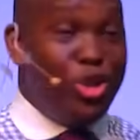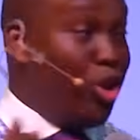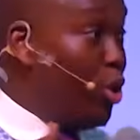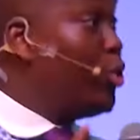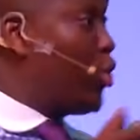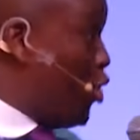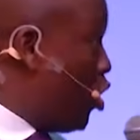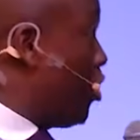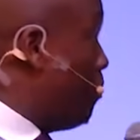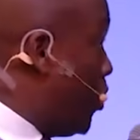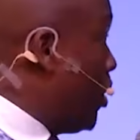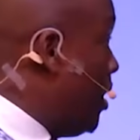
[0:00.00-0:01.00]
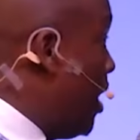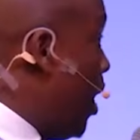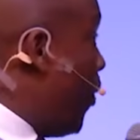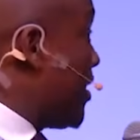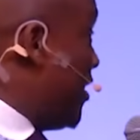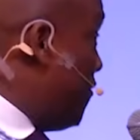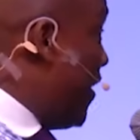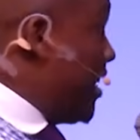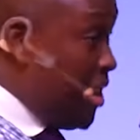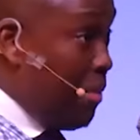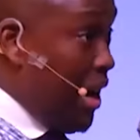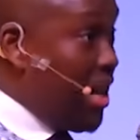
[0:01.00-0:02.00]
used on your computer, was
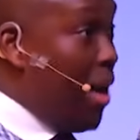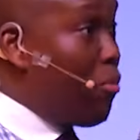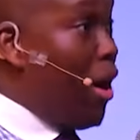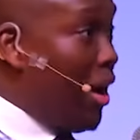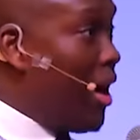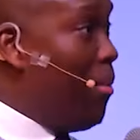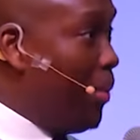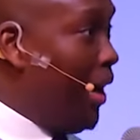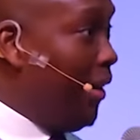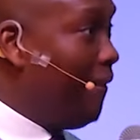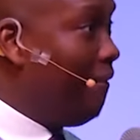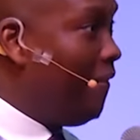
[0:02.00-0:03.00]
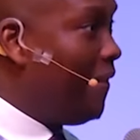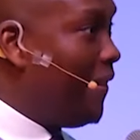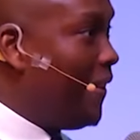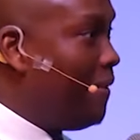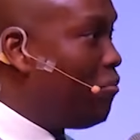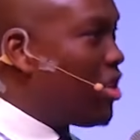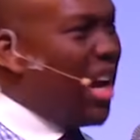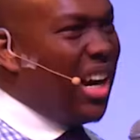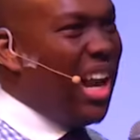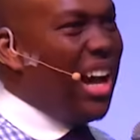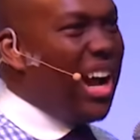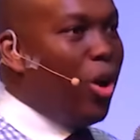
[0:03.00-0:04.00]
invented by a typewriter company. It's kind of
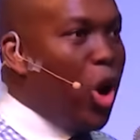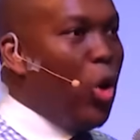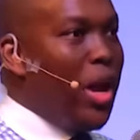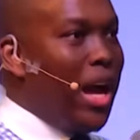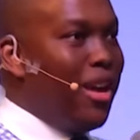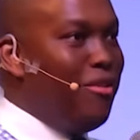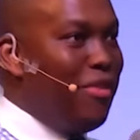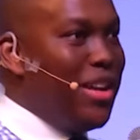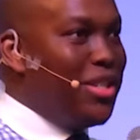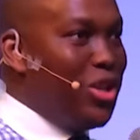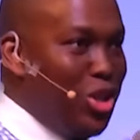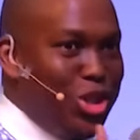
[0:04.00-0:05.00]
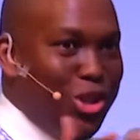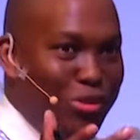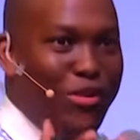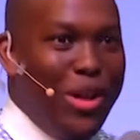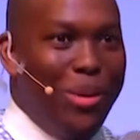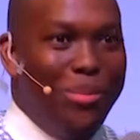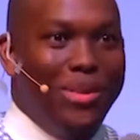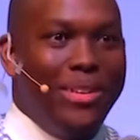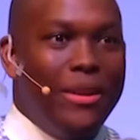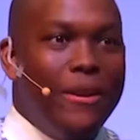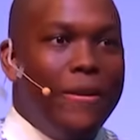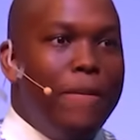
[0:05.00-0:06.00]
like how Kodak invented digital film.
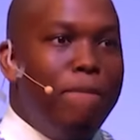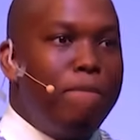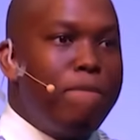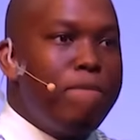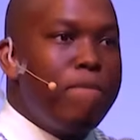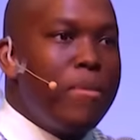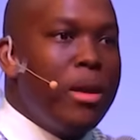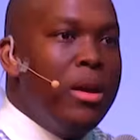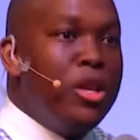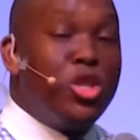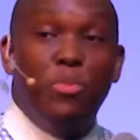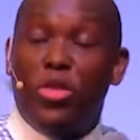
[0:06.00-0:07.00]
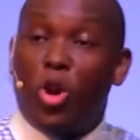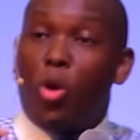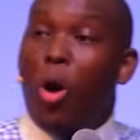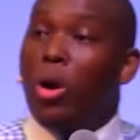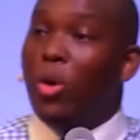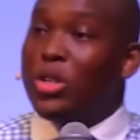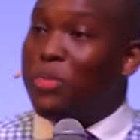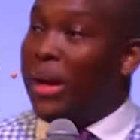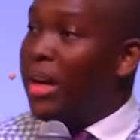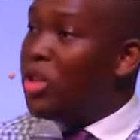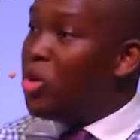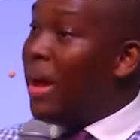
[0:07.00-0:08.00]
Smith Corona was
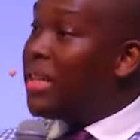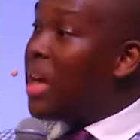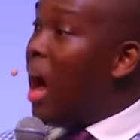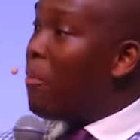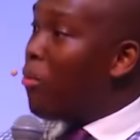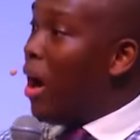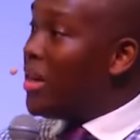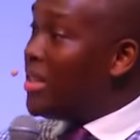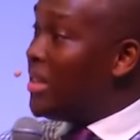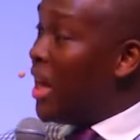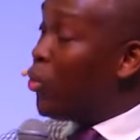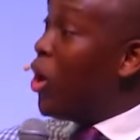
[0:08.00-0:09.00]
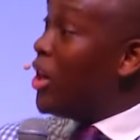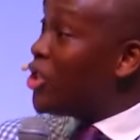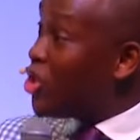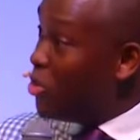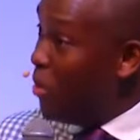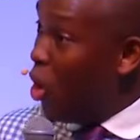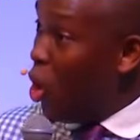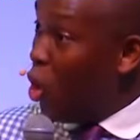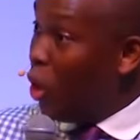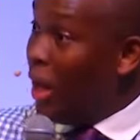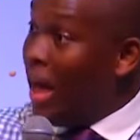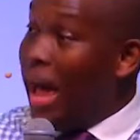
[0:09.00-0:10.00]
beginning to make typewriters that were as
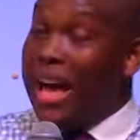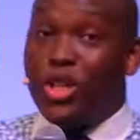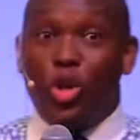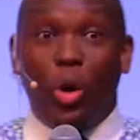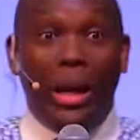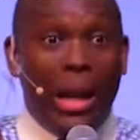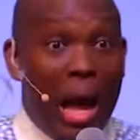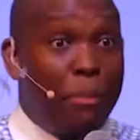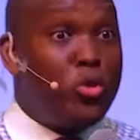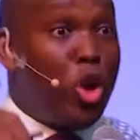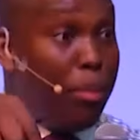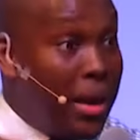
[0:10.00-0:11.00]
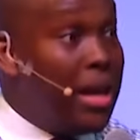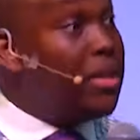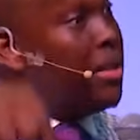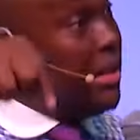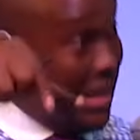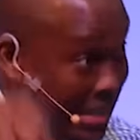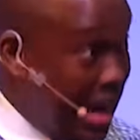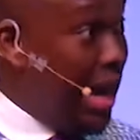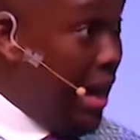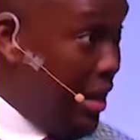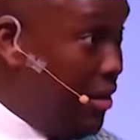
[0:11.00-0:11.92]
small as your laptop is today.